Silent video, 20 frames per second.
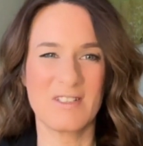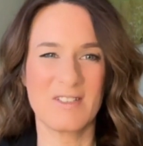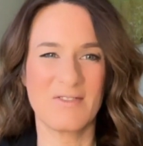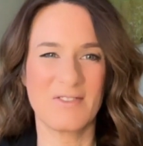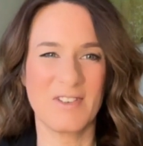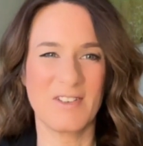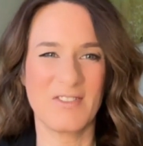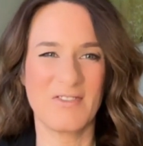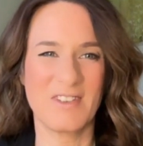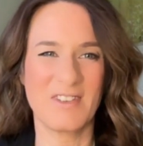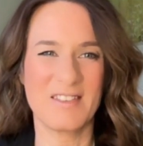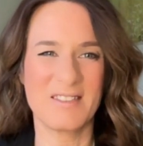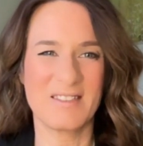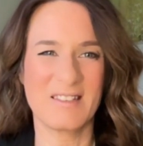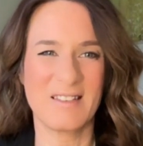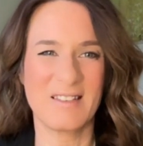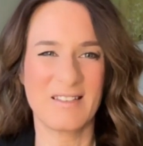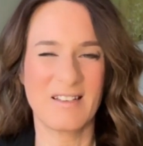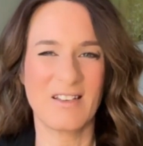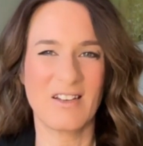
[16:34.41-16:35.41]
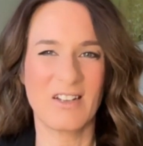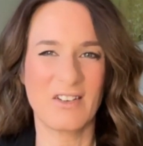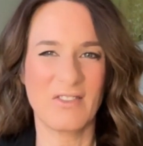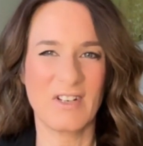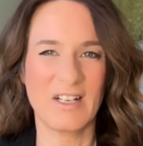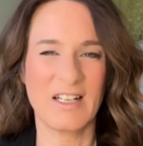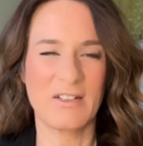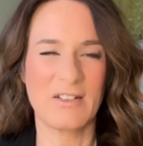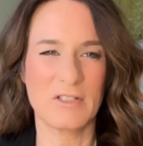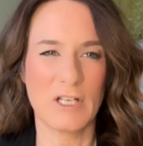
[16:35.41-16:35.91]
If this is kind of
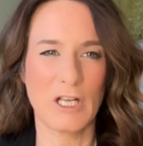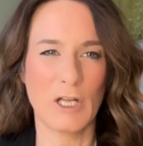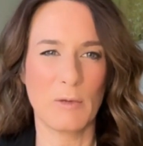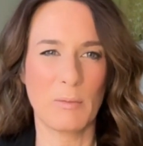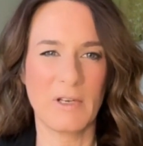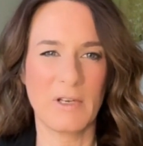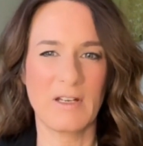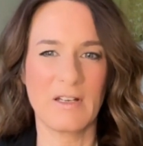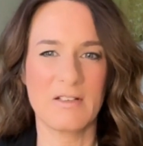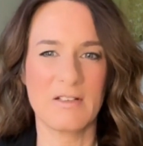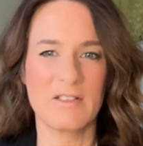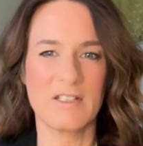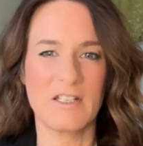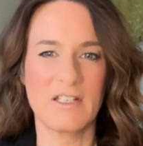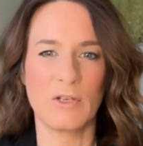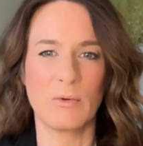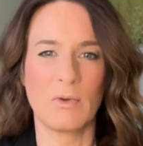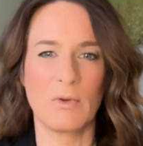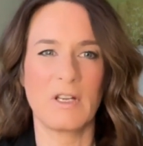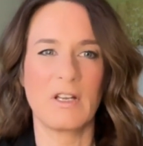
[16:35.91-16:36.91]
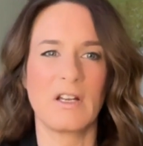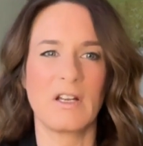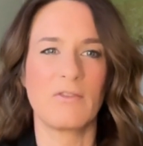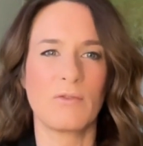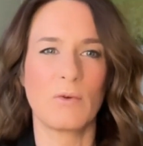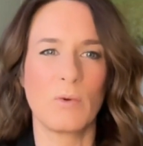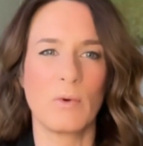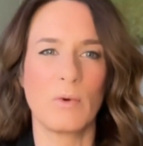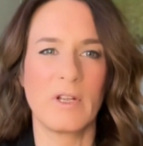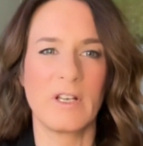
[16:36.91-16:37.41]
allowed to happen and continue, it can
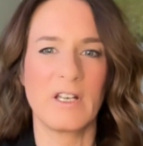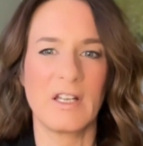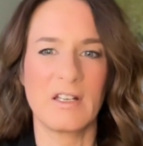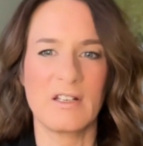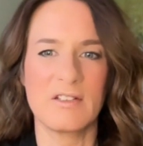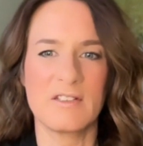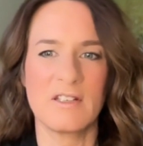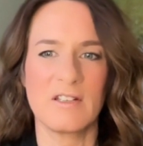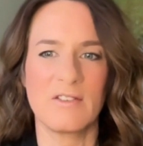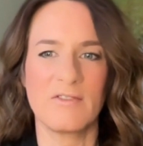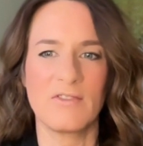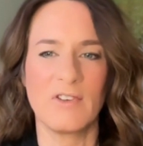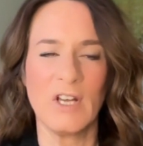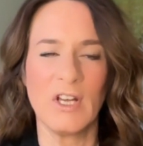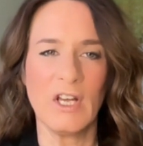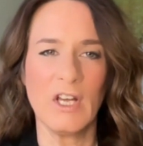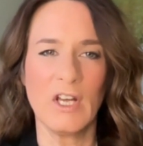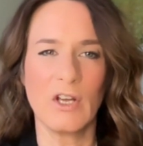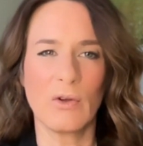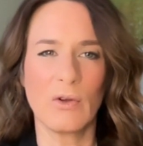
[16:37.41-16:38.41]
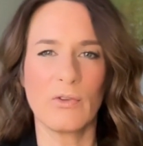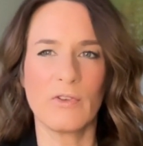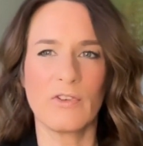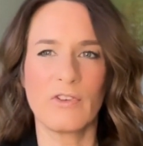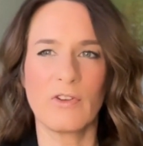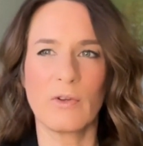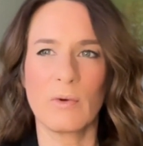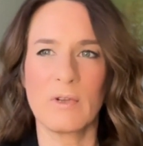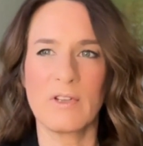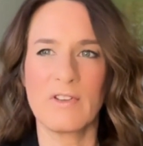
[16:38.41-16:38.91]
have quite negative
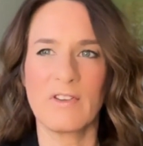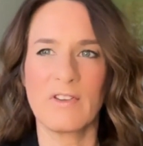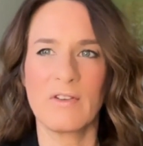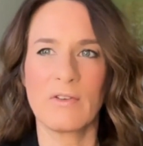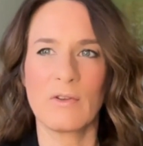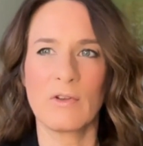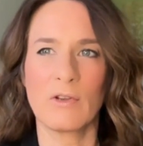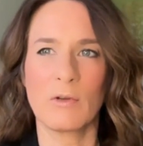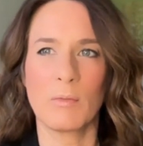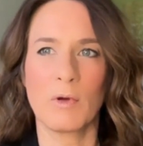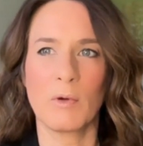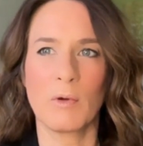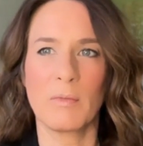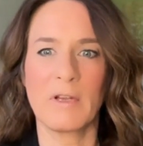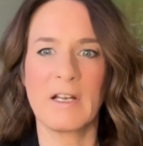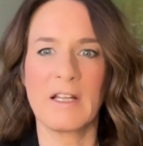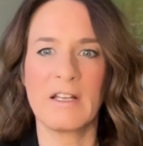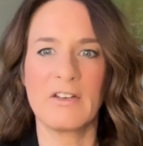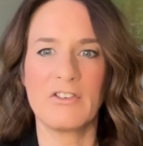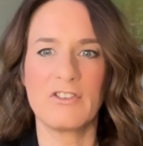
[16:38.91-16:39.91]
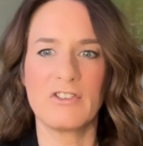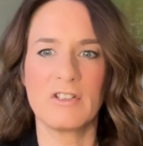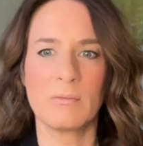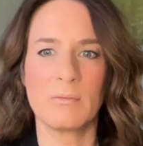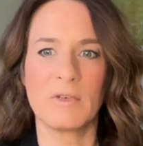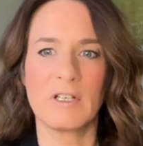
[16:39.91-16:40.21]
consequences on the population.